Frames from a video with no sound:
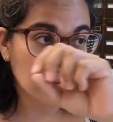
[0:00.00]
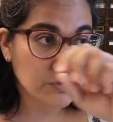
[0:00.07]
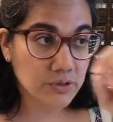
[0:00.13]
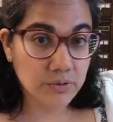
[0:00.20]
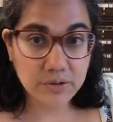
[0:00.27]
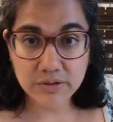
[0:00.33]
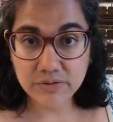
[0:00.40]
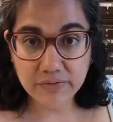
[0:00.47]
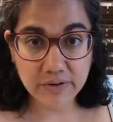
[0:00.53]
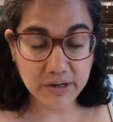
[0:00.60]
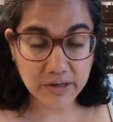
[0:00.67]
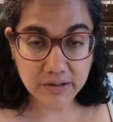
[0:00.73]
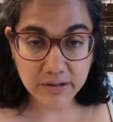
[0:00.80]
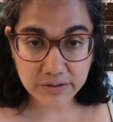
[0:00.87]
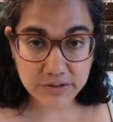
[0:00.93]
so there's
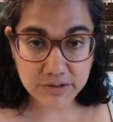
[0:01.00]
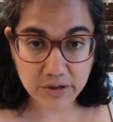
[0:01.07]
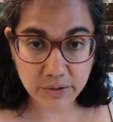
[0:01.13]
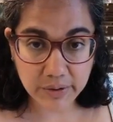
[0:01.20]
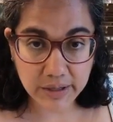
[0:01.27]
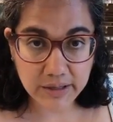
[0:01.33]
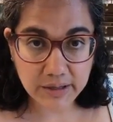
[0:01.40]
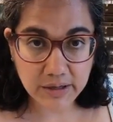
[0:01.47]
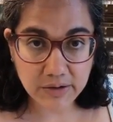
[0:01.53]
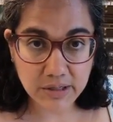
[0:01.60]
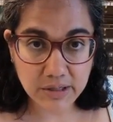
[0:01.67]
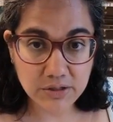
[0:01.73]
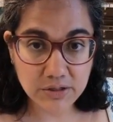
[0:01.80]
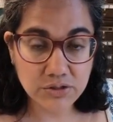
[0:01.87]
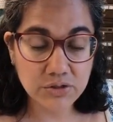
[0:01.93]
very little sewing that you
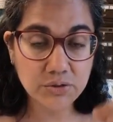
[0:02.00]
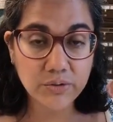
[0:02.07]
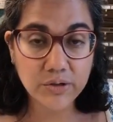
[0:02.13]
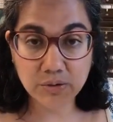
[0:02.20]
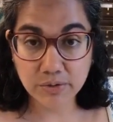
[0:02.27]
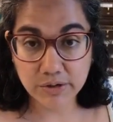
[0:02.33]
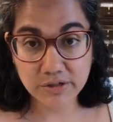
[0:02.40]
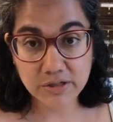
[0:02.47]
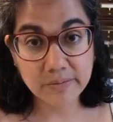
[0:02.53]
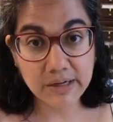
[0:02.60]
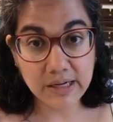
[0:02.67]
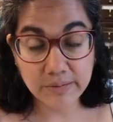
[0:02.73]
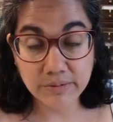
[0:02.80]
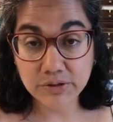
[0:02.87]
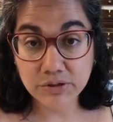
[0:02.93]
need to do in order to
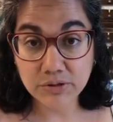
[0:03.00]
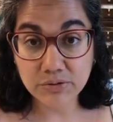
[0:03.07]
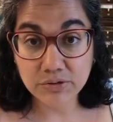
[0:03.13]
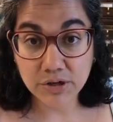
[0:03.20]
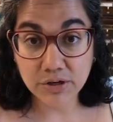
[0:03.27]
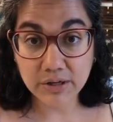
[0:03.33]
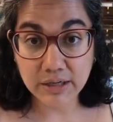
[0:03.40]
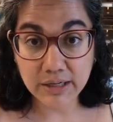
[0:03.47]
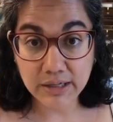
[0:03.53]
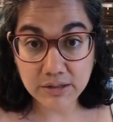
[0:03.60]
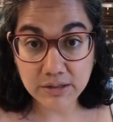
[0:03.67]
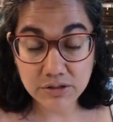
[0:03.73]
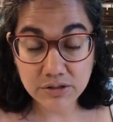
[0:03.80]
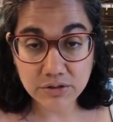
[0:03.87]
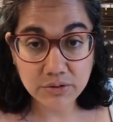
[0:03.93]
be able to turn it
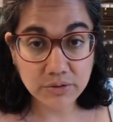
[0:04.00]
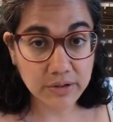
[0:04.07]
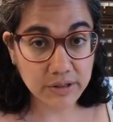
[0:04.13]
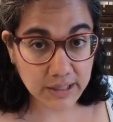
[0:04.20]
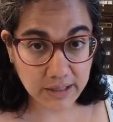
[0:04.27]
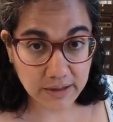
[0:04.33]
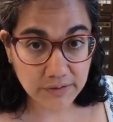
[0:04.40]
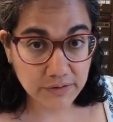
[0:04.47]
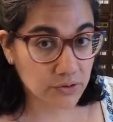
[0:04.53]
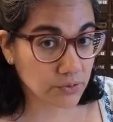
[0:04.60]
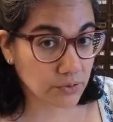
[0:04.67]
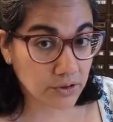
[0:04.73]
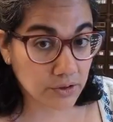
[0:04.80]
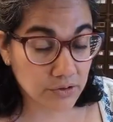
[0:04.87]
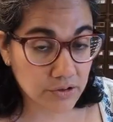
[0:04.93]
into a gift
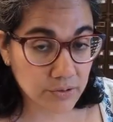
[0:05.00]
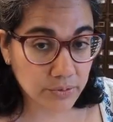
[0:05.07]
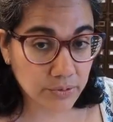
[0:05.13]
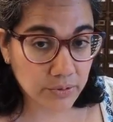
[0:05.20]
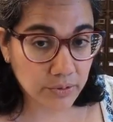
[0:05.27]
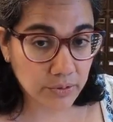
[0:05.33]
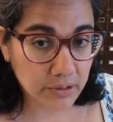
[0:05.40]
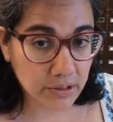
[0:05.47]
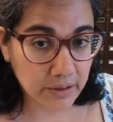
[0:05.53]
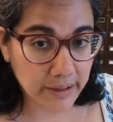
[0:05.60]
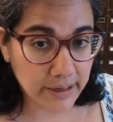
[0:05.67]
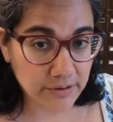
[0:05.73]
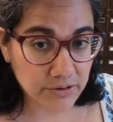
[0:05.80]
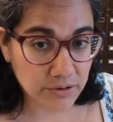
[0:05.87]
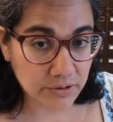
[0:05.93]
or a usable
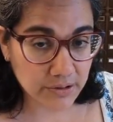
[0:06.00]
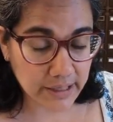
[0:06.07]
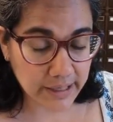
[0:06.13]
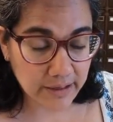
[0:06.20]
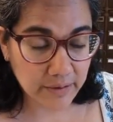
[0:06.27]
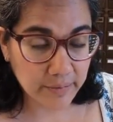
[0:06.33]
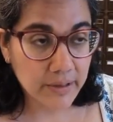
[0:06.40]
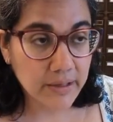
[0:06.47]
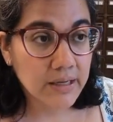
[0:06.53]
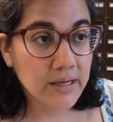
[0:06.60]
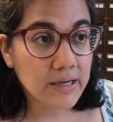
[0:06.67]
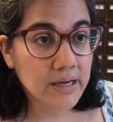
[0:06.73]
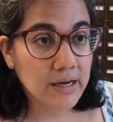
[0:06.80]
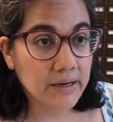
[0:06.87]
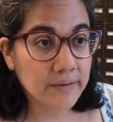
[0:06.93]
household item.
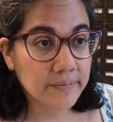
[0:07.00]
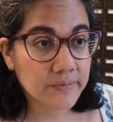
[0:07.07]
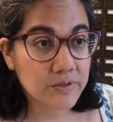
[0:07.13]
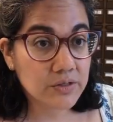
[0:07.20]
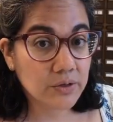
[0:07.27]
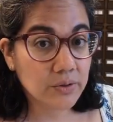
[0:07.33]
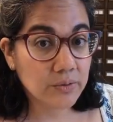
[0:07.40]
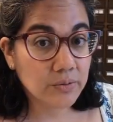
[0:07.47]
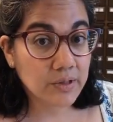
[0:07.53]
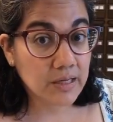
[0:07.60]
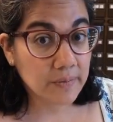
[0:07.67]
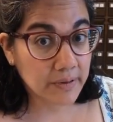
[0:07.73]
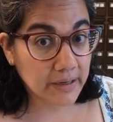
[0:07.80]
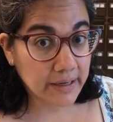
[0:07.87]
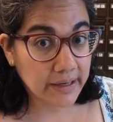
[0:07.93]
So
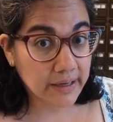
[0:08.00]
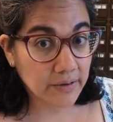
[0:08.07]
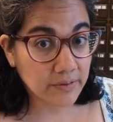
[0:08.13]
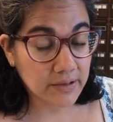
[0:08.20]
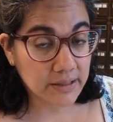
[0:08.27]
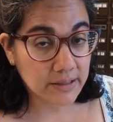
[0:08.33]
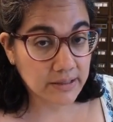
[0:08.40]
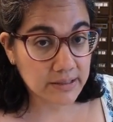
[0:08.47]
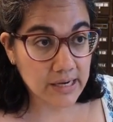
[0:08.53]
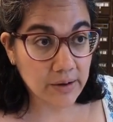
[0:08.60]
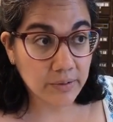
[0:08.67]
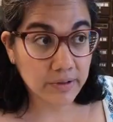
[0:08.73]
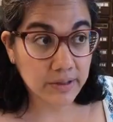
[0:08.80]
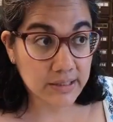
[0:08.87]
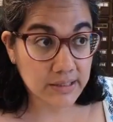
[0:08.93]
keep an eye out. The
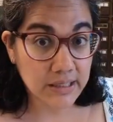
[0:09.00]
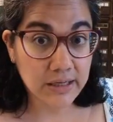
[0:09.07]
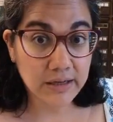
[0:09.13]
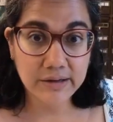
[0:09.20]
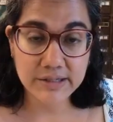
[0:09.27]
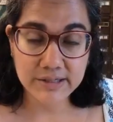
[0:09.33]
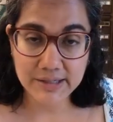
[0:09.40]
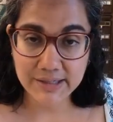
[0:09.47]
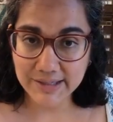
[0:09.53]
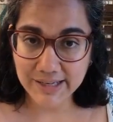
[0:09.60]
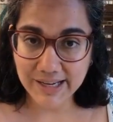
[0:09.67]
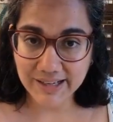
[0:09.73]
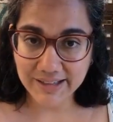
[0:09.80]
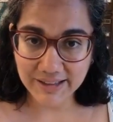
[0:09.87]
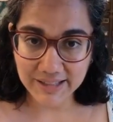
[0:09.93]
toweling is here. I just need to
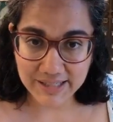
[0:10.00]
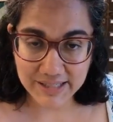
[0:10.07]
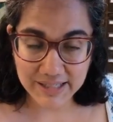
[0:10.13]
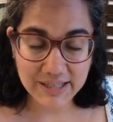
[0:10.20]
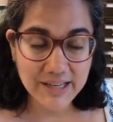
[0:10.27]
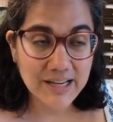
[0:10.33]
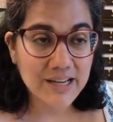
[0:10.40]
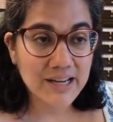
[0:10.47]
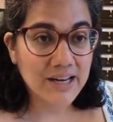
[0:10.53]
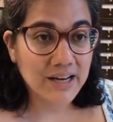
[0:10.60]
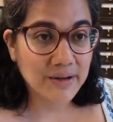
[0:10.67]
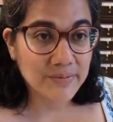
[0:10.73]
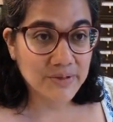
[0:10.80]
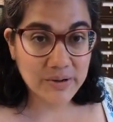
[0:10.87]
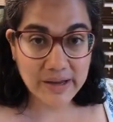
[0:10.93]
get it listed,
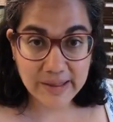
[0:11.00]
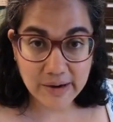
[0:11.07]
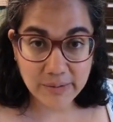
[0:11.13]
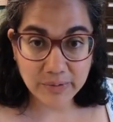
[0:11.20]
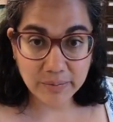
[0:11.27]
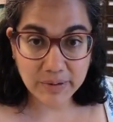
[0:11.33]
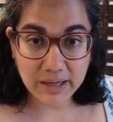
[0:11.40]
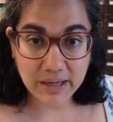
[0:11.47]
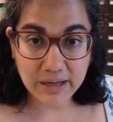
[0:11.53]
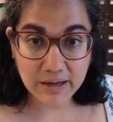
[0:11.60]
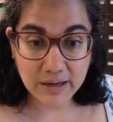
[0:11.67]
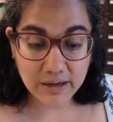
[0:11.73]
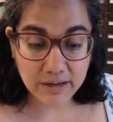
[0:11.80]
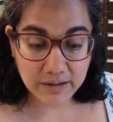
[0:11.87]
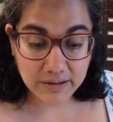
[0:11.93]
so that will
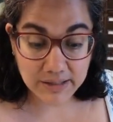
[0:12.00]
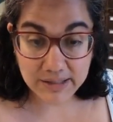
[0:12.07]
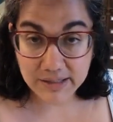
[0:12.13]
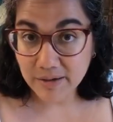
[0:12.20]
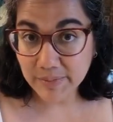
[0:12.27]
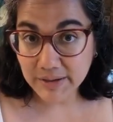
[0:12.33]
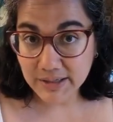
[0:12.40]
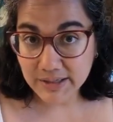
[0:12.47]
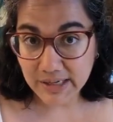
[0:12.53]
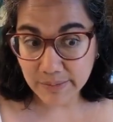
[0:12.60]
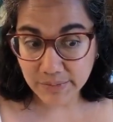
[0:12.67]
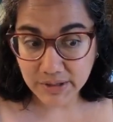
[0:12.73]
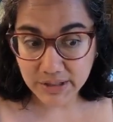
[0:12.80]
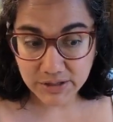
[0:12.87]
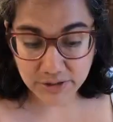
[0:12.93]
be listed up on the
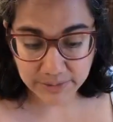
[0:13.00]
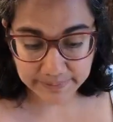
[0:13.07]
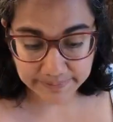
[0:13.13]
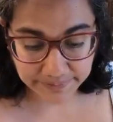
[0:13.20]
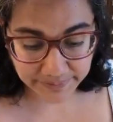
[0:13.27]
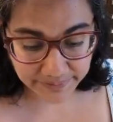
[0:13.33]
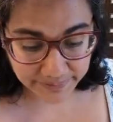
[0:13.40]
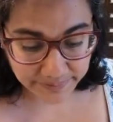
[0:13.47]
site pretty soon.